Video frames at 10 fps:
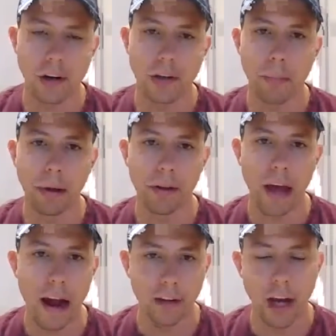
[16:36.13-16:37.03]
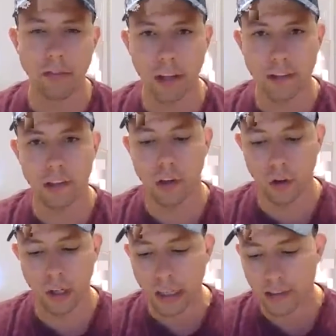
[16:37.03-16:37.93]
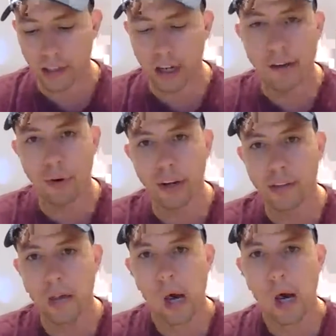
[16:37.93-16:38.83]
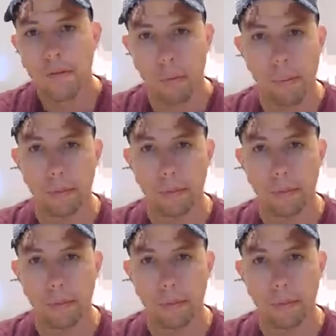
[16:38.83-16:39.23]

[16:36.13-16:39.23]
that start to build out kind of like secure custody offerings